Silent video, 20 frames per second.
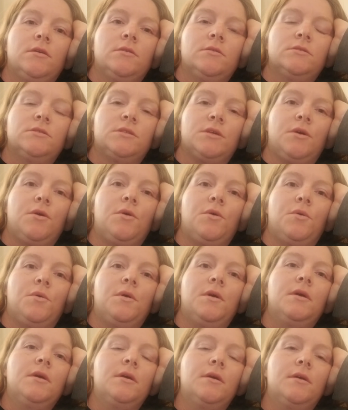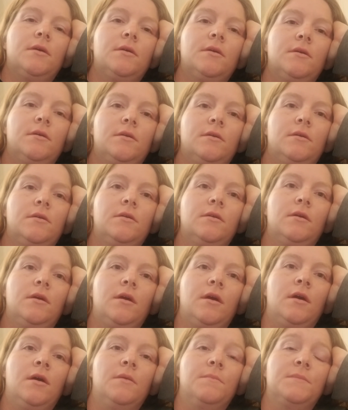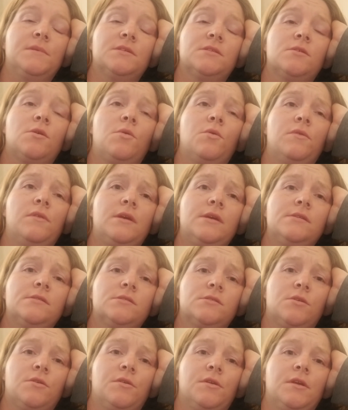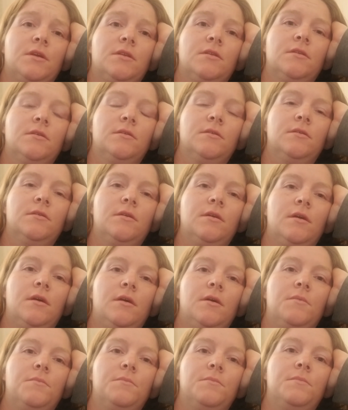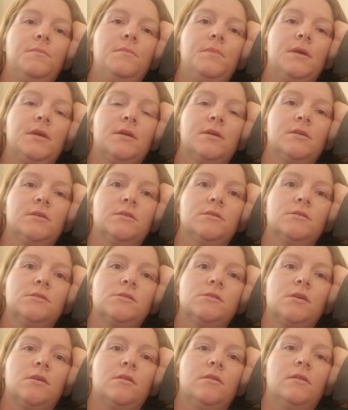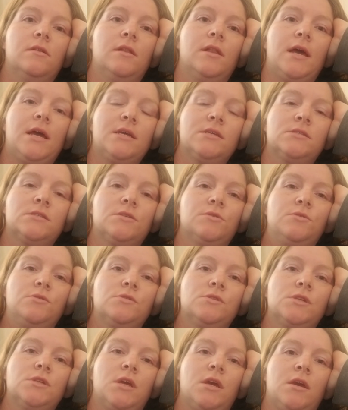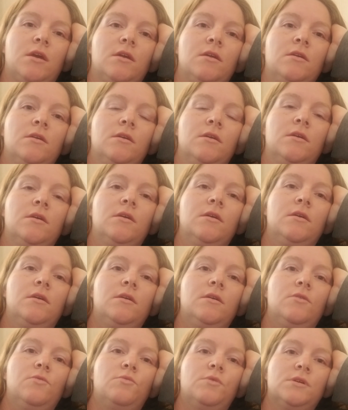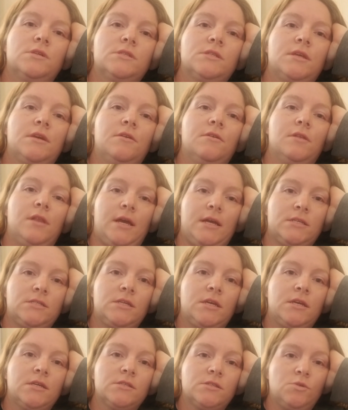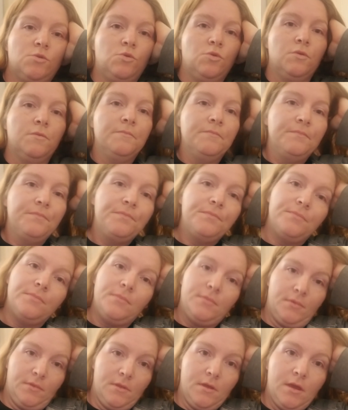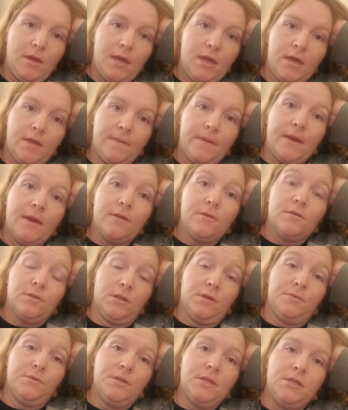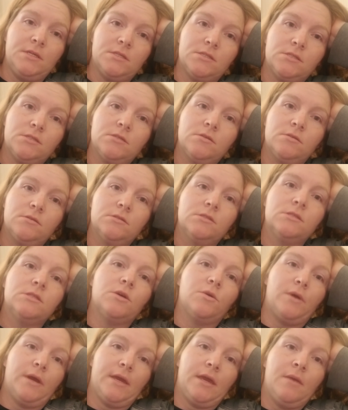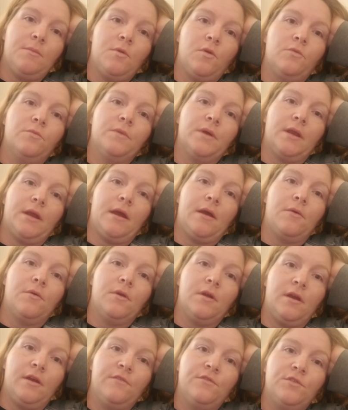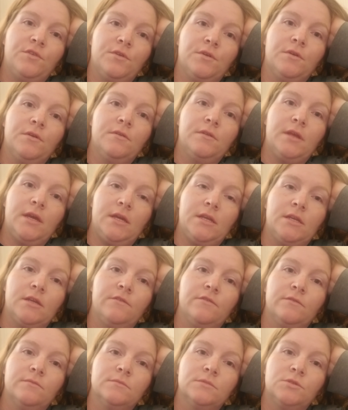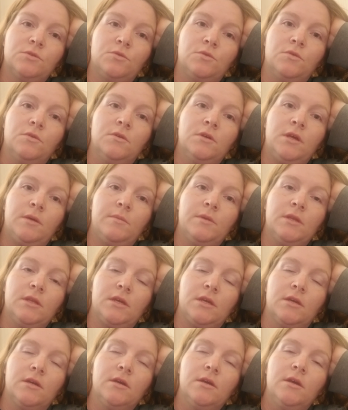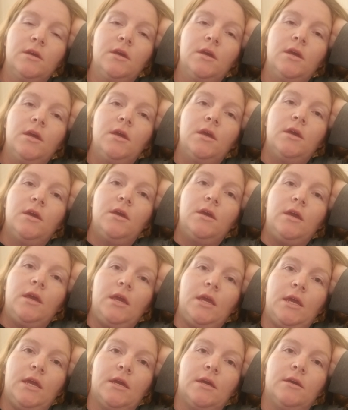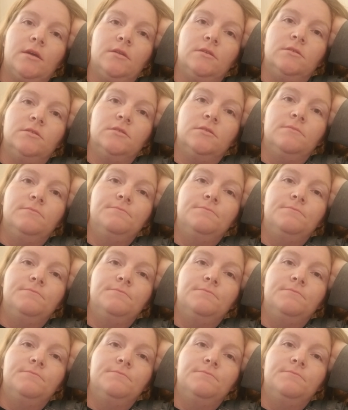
So this whole thing started because last Thursday was their last day at school and they had early release. So I came home about an hour after they did from school, him and Leah, and